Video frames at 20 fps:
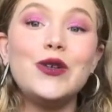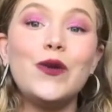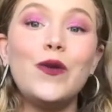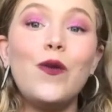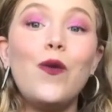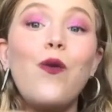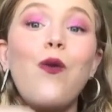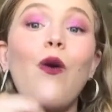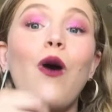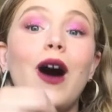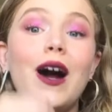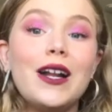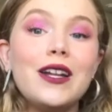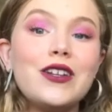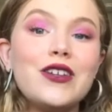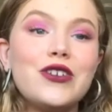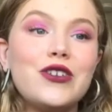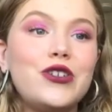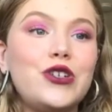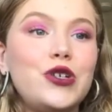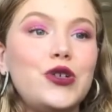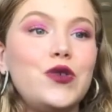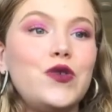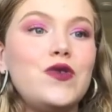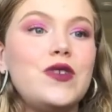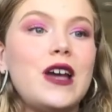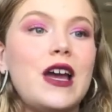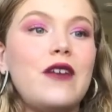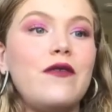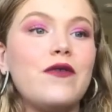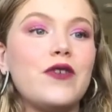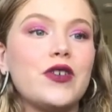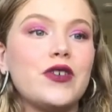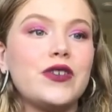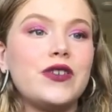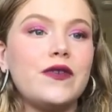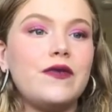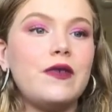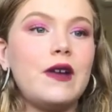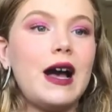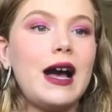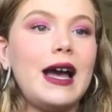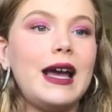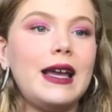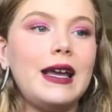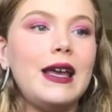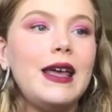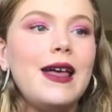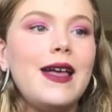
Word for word: want to diversify